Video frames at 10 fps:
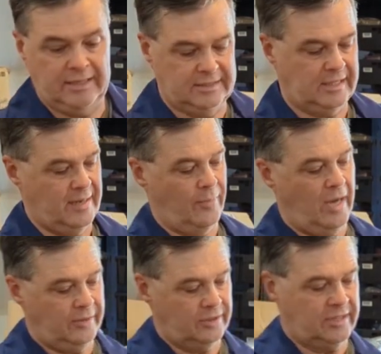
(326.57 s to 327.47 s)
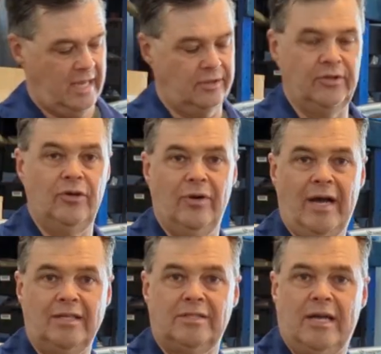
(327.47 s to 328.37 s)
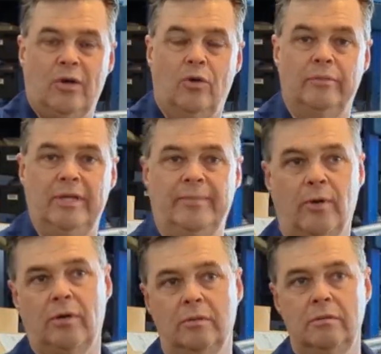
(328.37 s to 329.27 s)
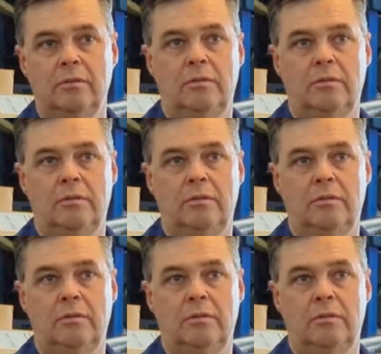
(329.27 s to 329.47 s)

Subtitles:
I said, I bought this down in the US at Home Depot.